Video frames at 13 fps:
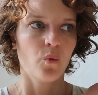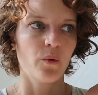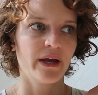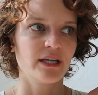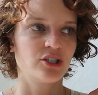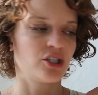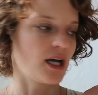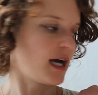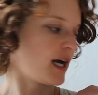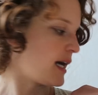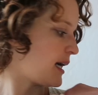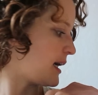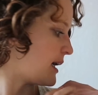which
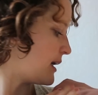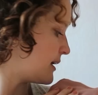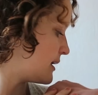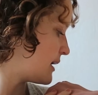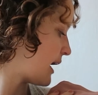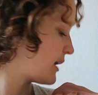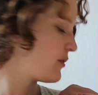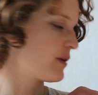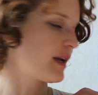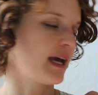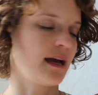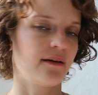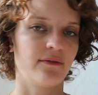I
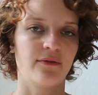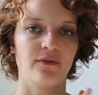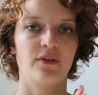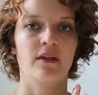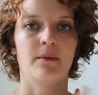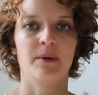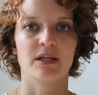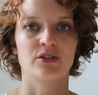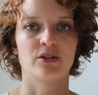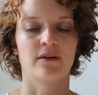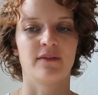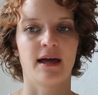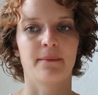don't have the
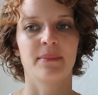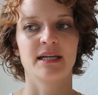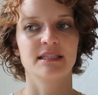picture of that,